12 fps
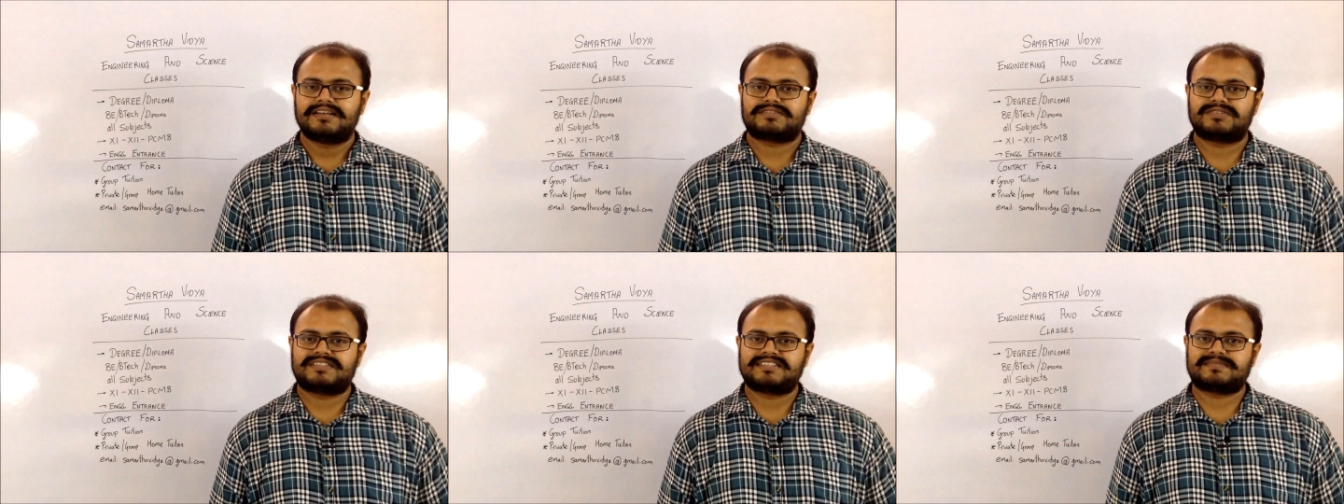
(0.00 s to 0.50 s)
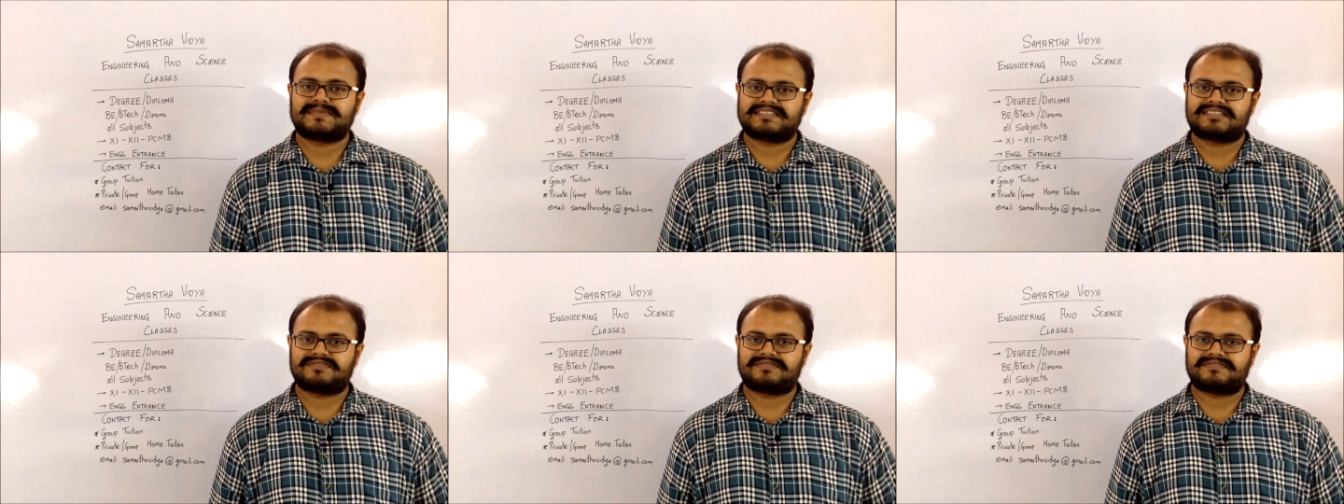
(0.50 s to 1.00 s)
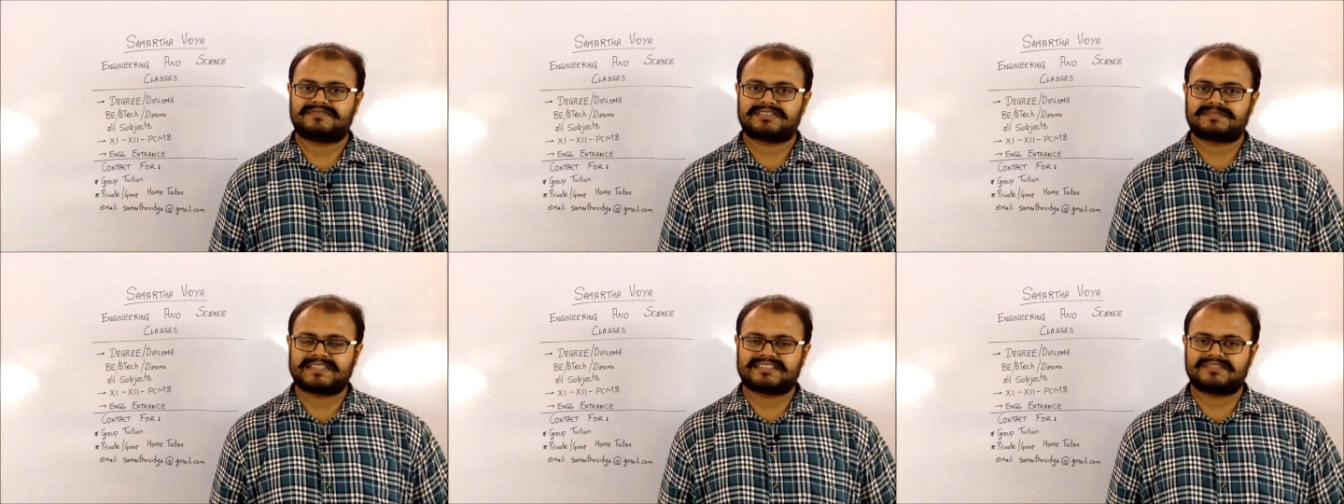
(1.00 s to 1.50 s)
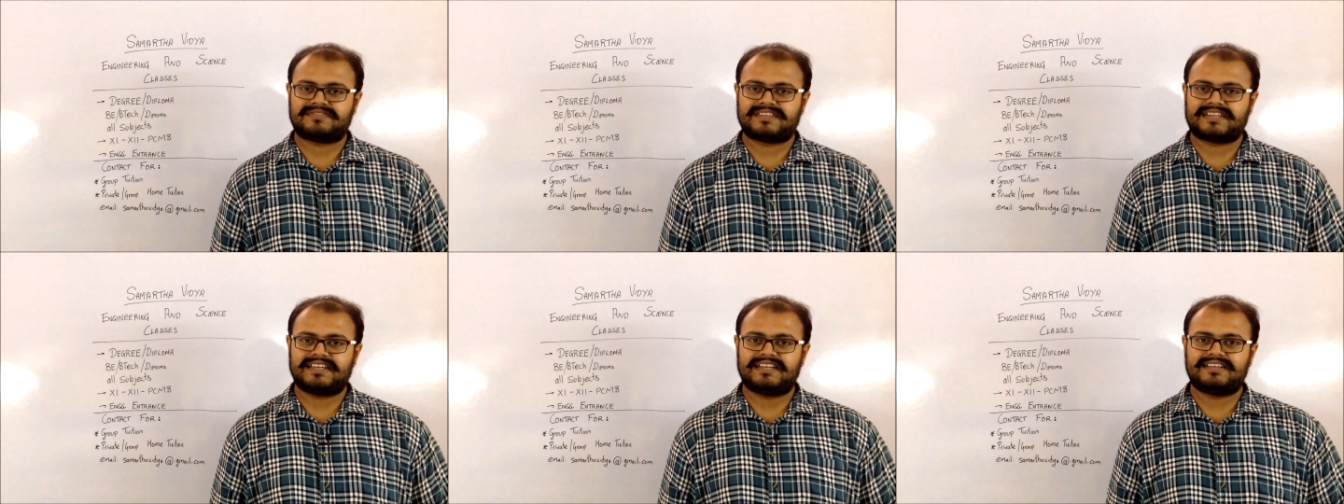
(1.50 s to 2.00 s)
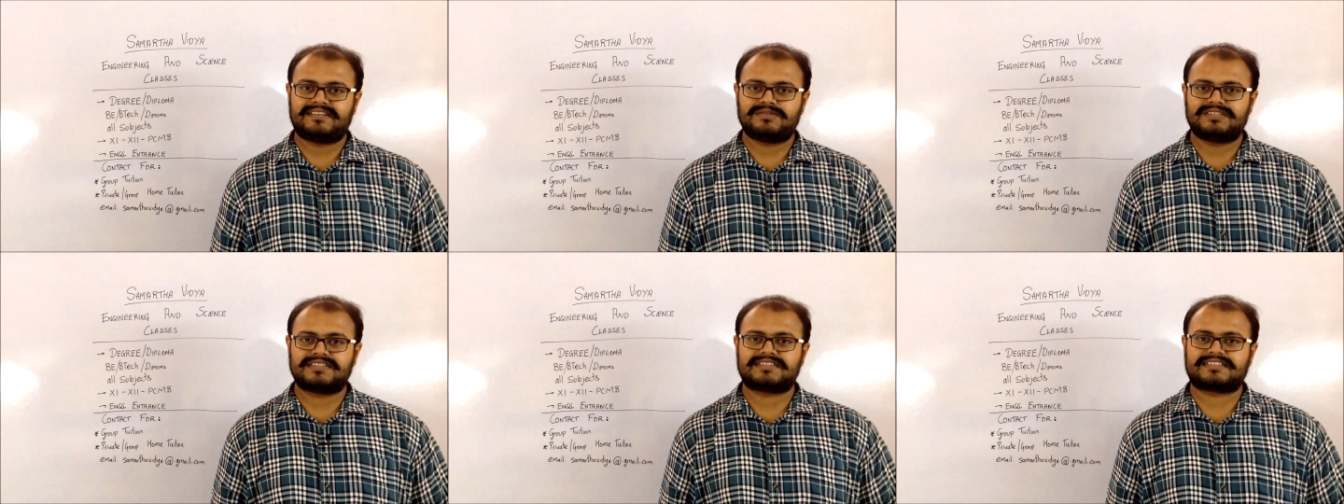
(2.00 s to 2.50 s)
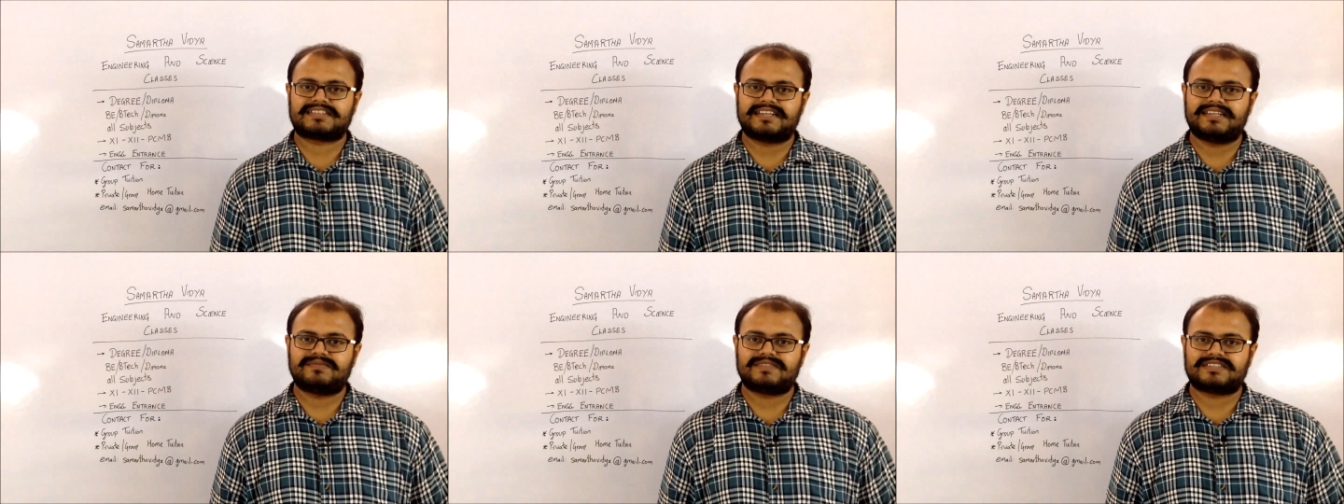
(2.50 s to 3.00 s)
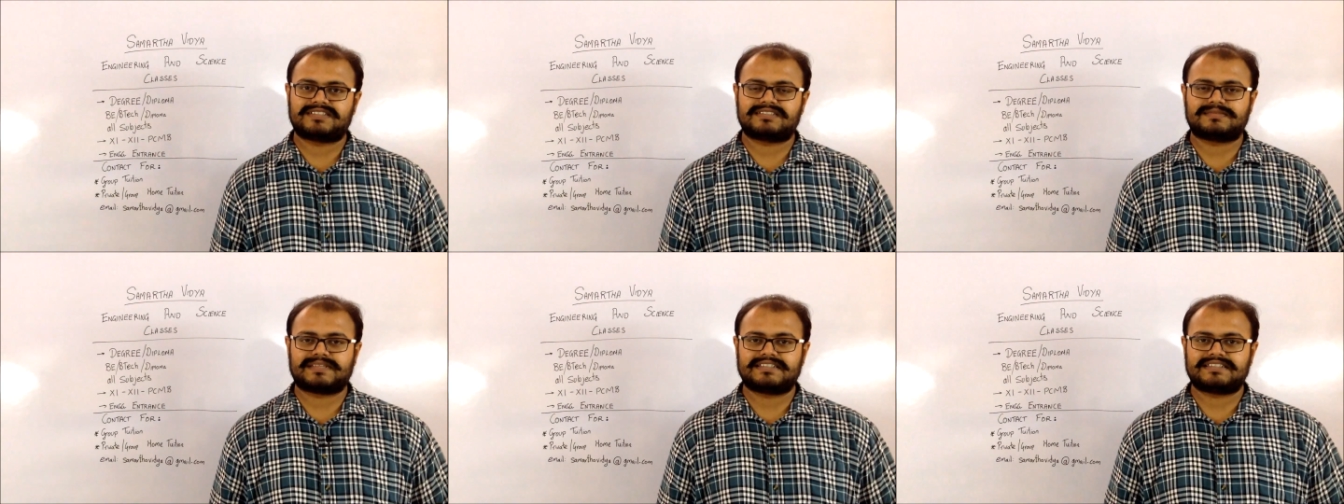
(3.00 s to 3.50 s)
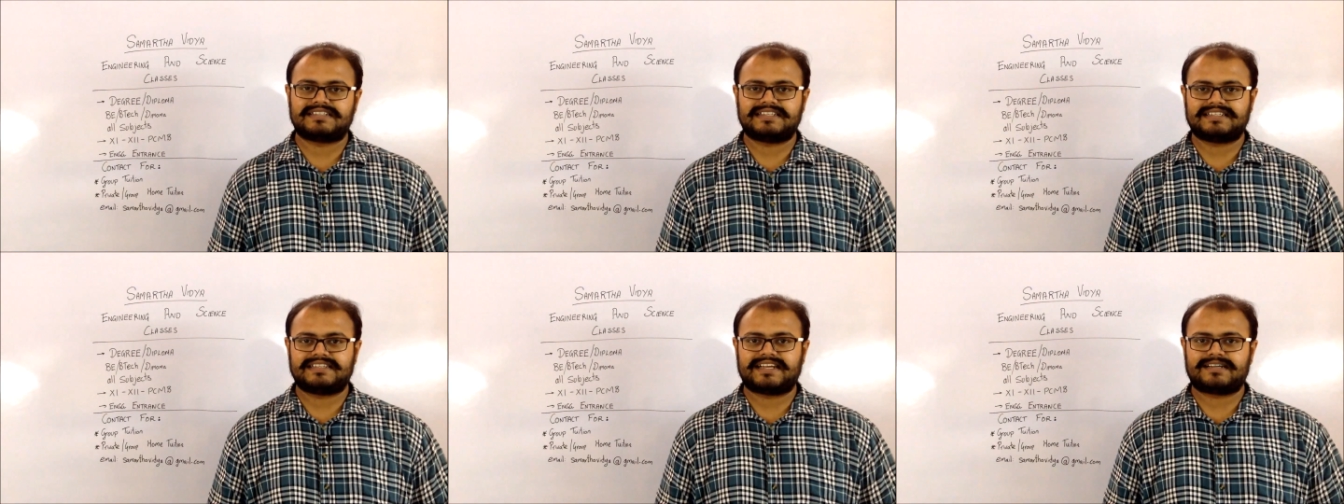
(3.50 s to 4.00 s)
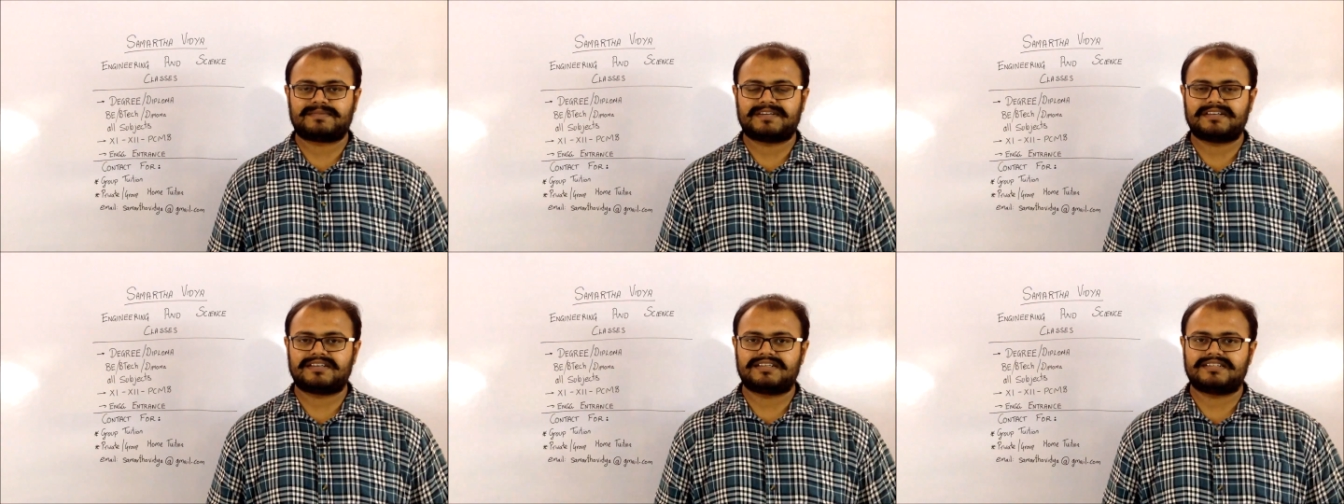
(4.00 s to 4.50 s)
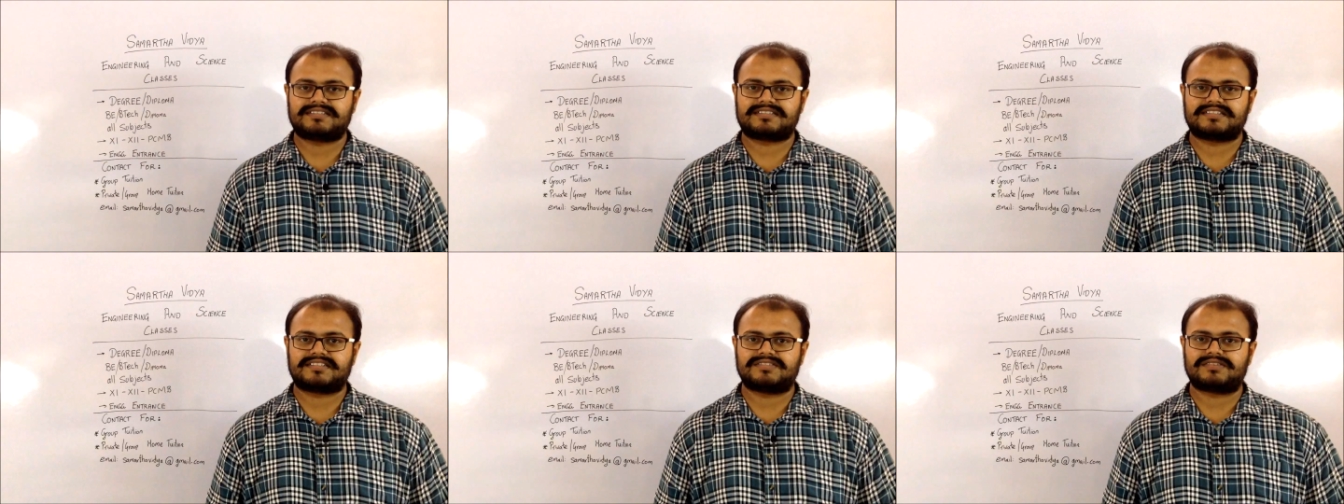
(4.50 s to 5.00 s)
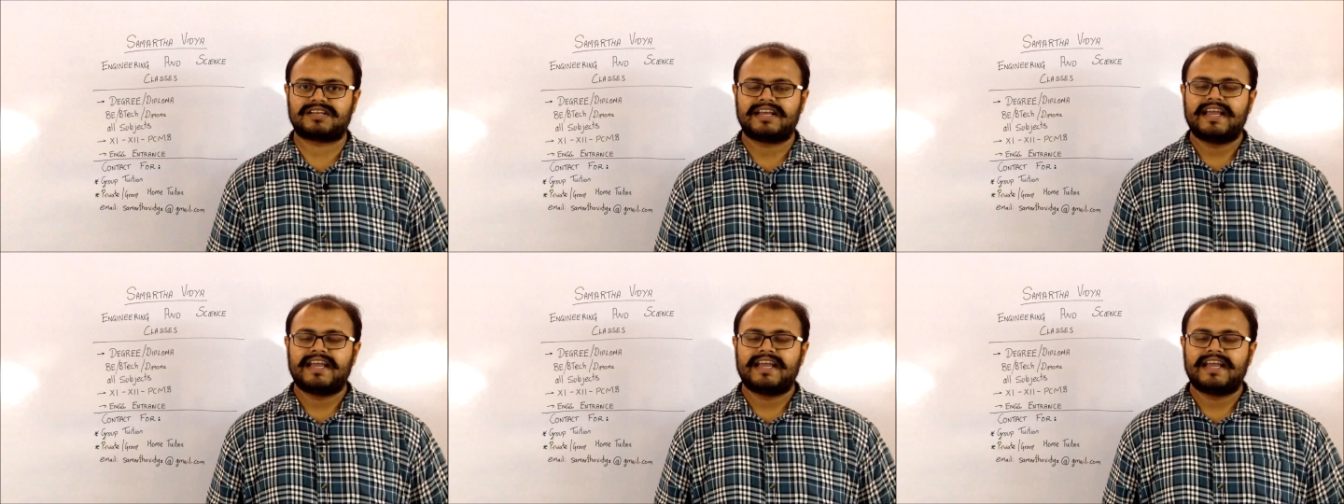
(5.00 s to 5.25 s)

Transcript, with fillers: So it is specif specifically to the stream which is present in that particular institute.